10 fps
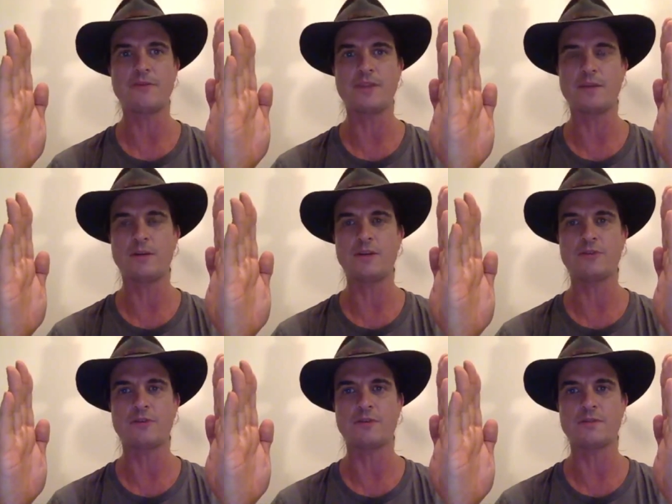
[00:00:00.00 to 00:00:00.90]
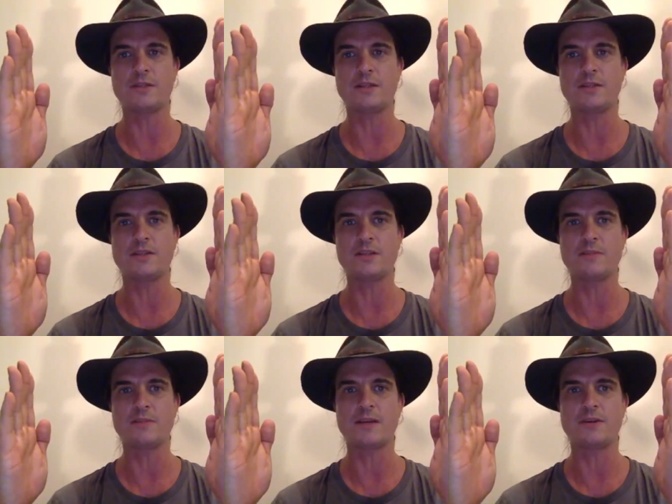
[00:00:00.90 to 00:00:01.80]
then when it drops, it, it turns
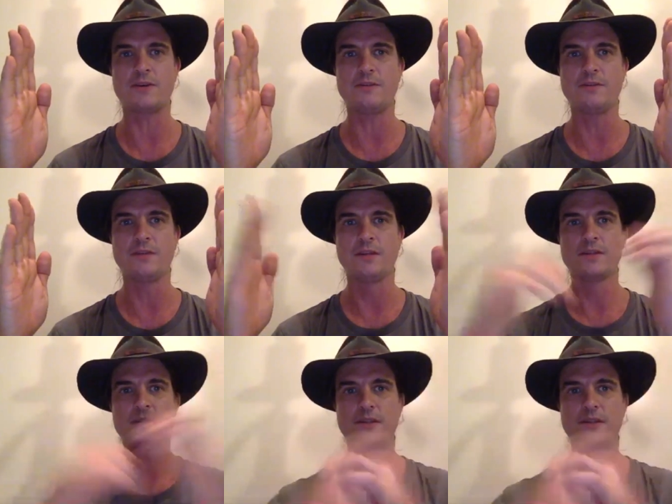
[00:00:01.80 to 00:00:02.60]
back on. So yeah,